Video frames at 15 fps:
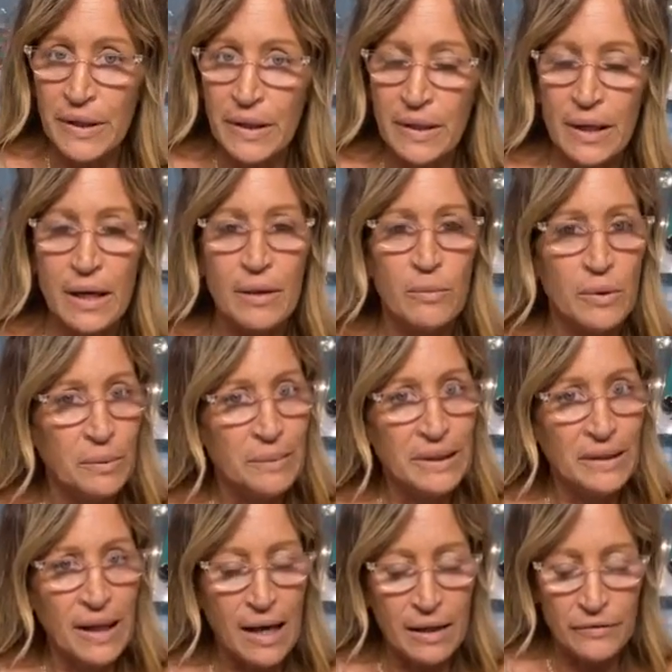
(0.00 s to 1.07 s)
wreath, I will
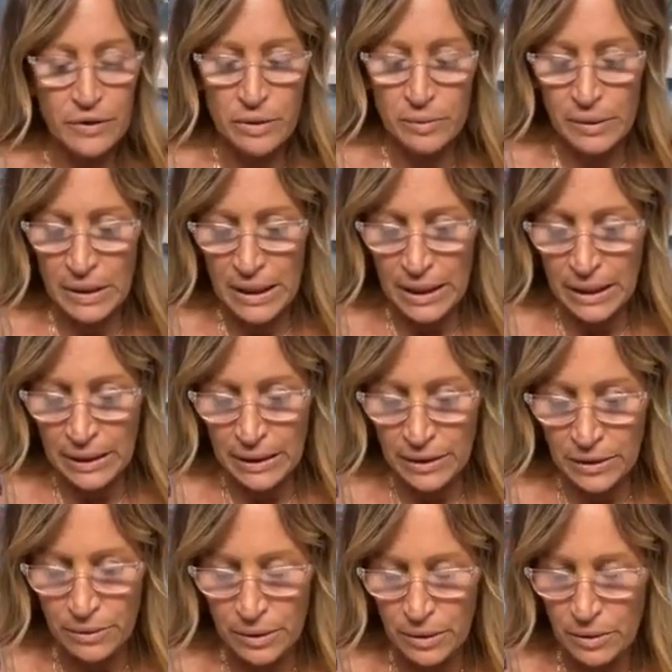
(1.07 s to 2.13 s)
be live doing that
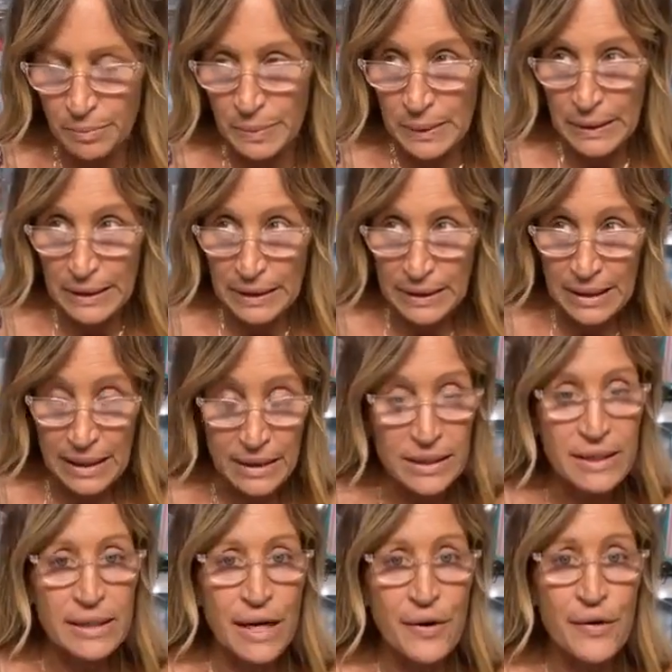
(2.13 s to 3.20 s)
in the group. Not
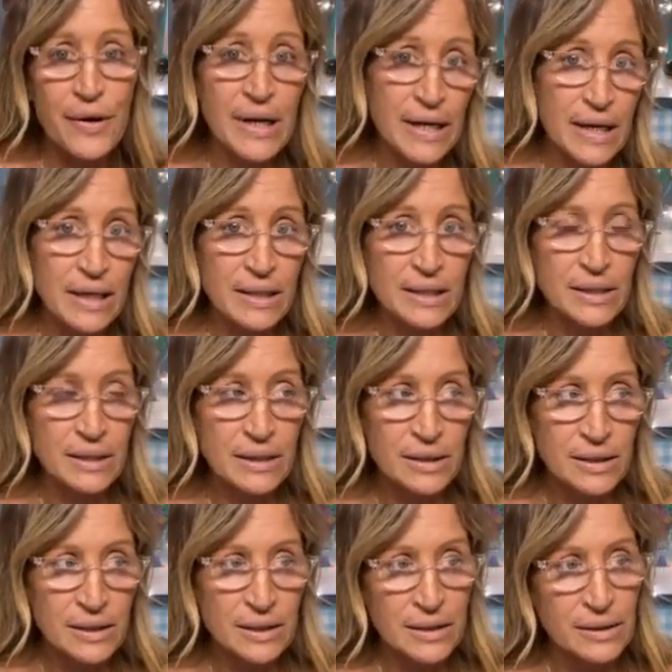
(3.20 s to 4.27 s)
the Saturday
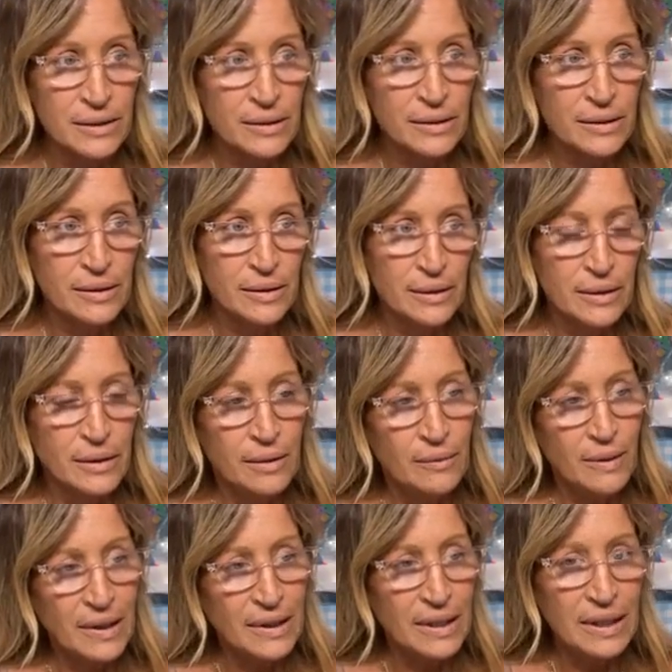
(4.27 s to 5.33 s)
next.
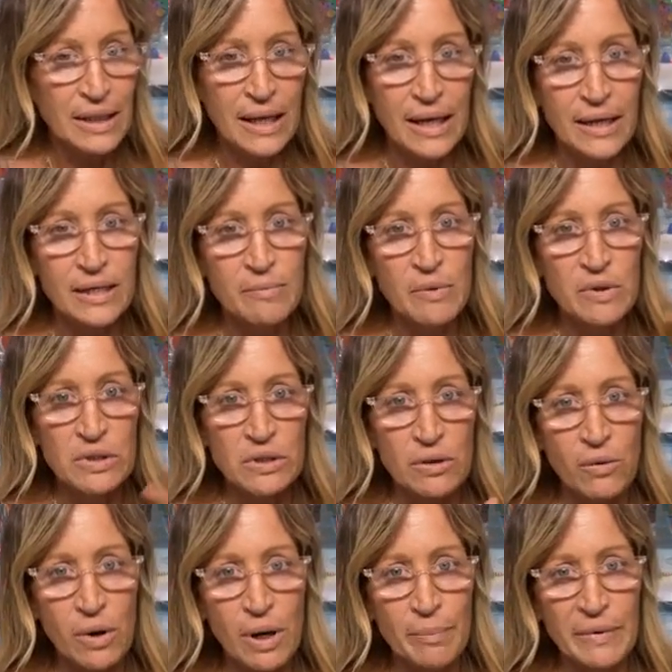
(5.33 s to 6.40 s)
Well, I think the cake's supposed to
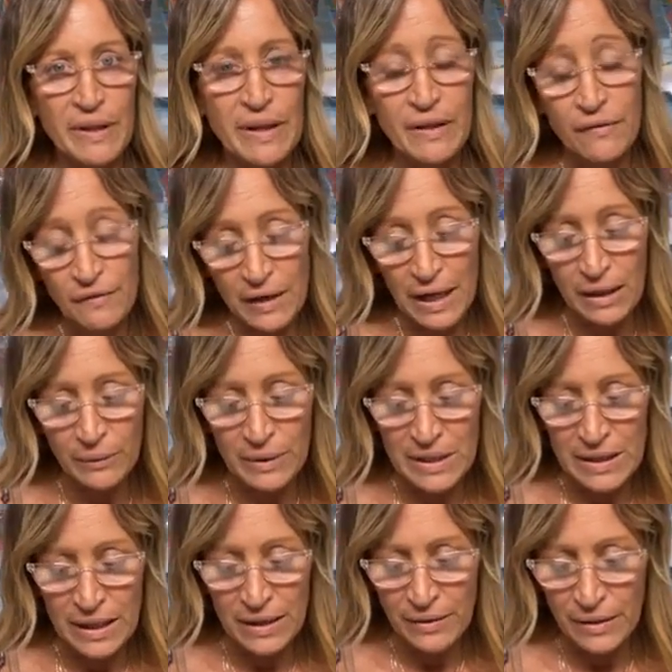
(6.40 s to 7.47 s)
go up, and then the following
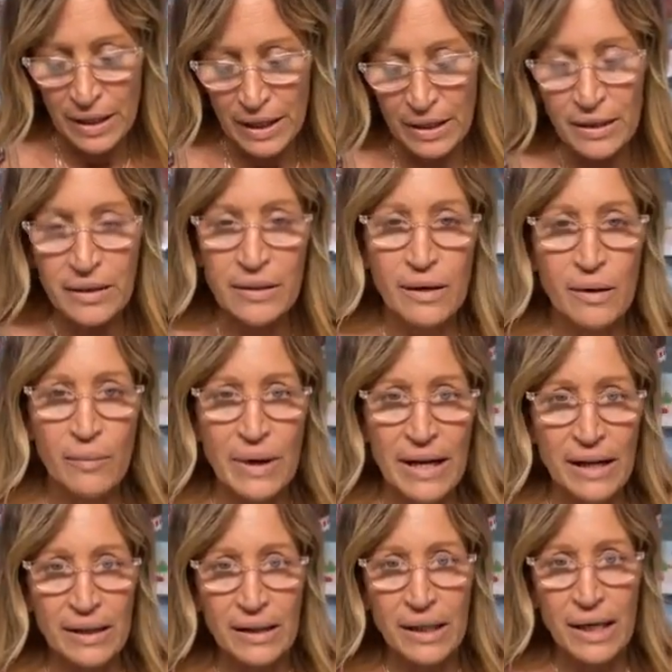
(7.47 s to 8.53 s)
Saturday. Either I'll
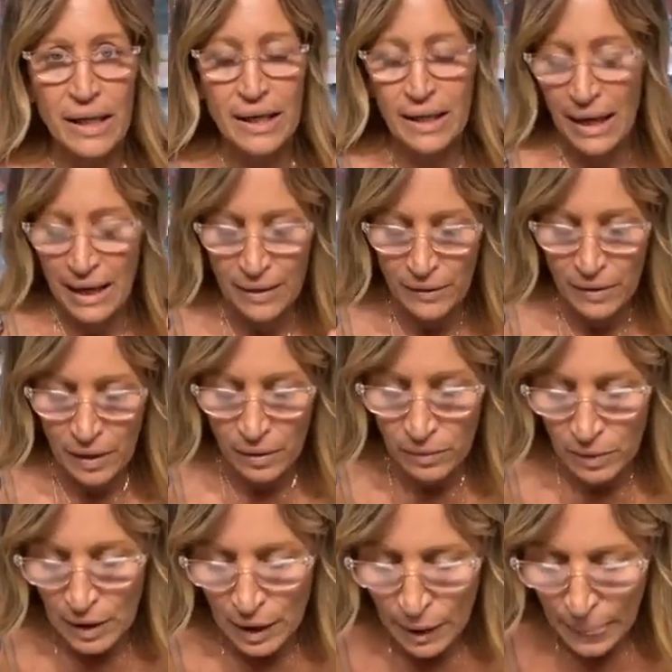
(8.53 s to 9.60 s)
wait on the cake. I don't know.